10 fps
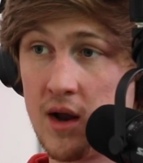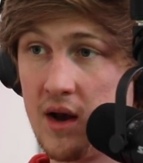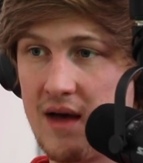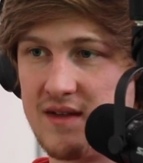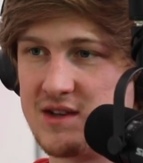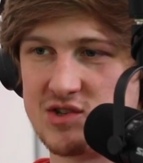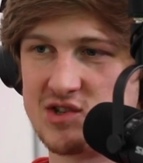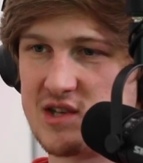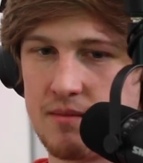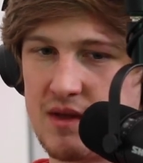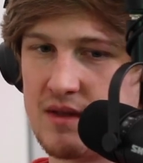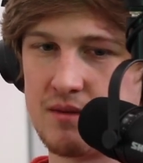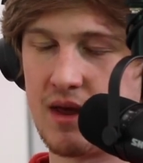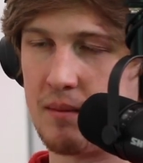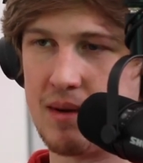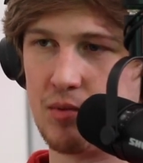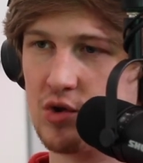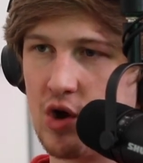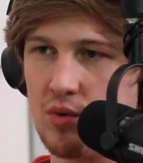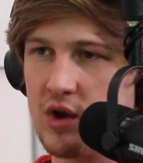bun. I think it's just something that like
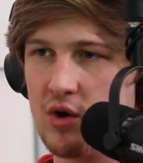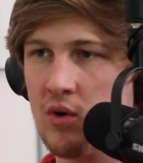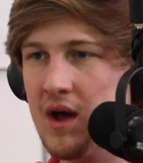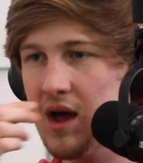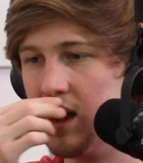people don't do.